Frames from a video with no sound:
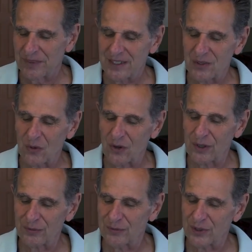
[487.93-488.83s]
These are
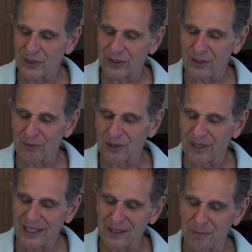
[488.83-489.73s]
all very
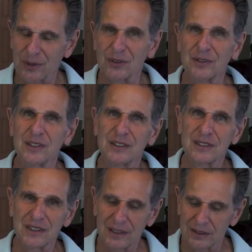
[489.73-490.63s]
relatable
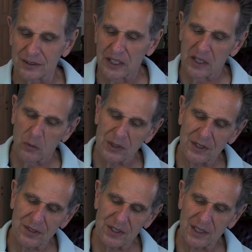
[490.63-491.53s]
skills. What's
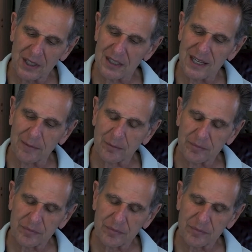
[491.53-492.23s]
interesting is that